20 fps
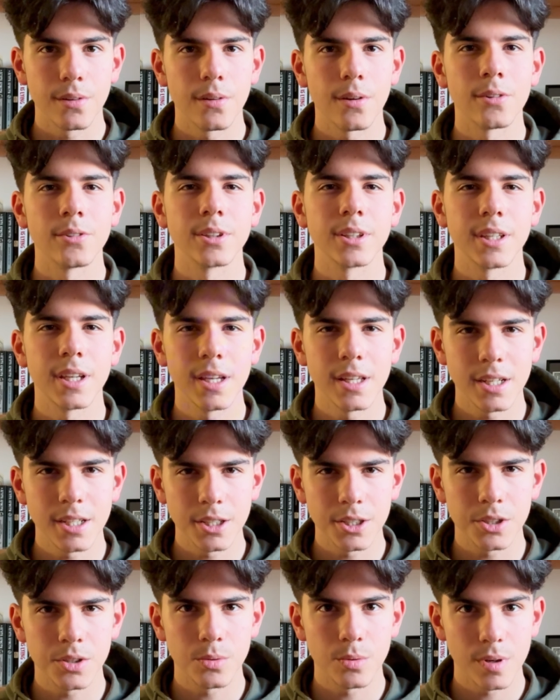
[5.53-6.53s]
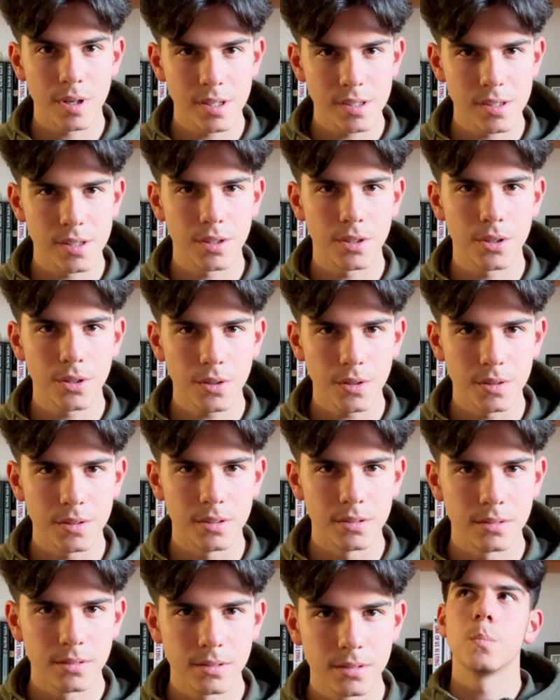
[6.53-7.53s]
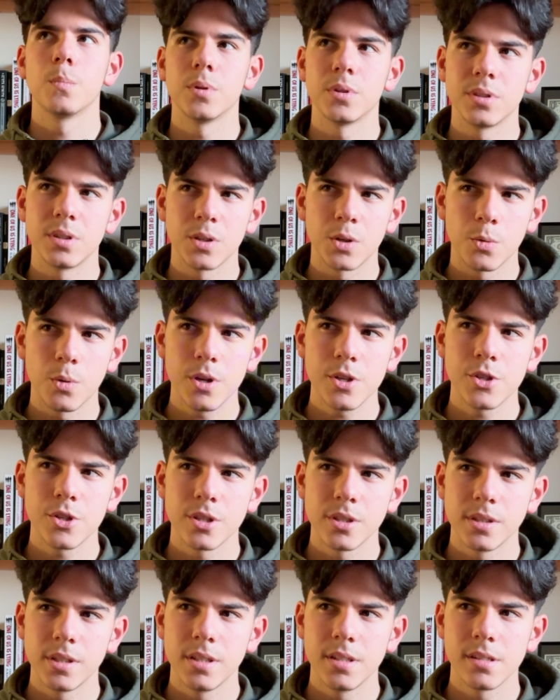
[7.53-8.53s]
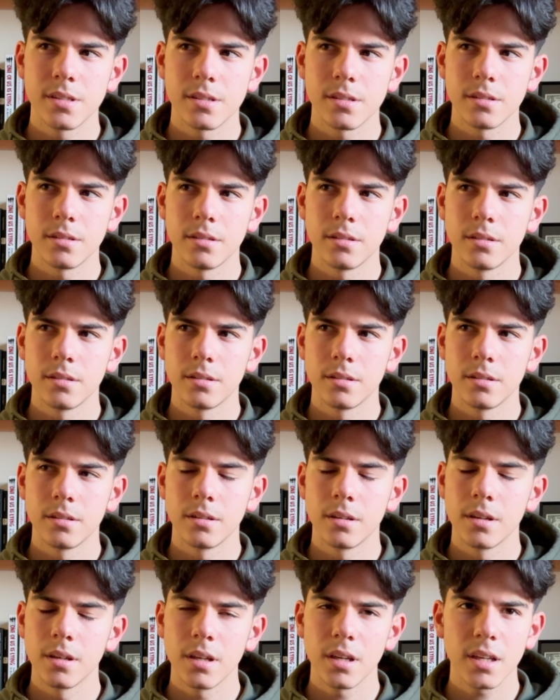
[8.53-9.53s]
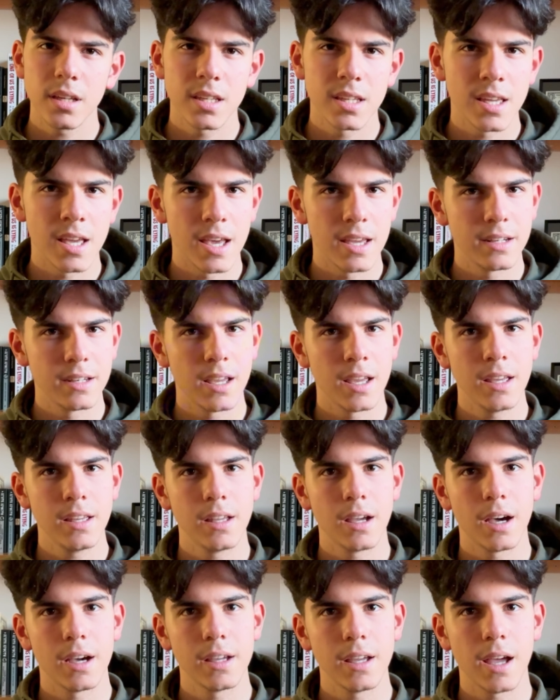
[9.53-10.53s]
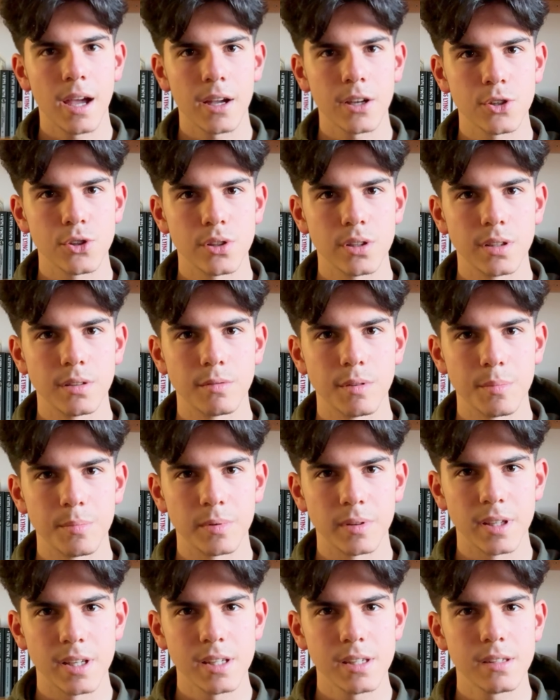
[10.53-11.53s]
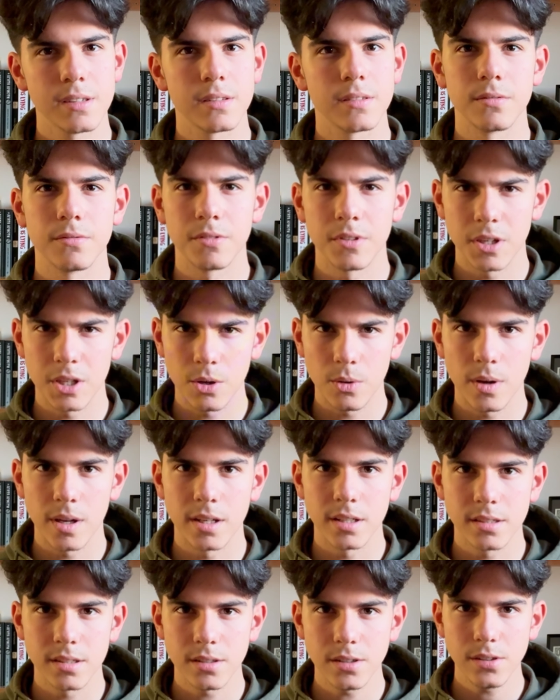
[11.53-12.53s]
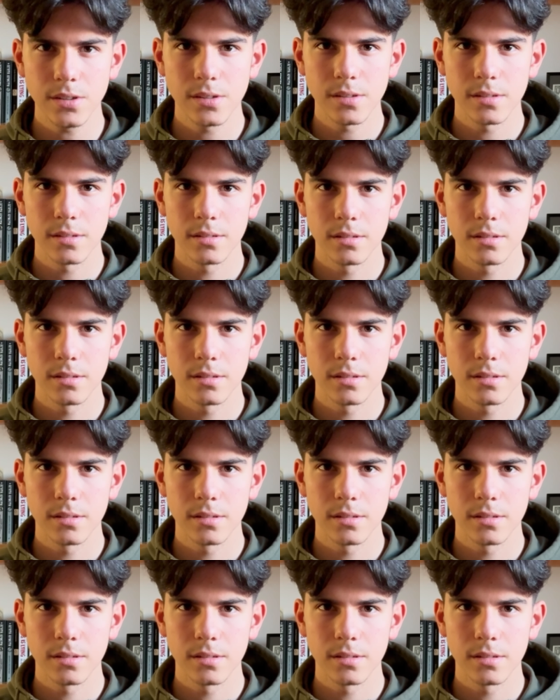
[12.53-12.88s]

are getting crazy good. But the question is, can AI actually replace video editors?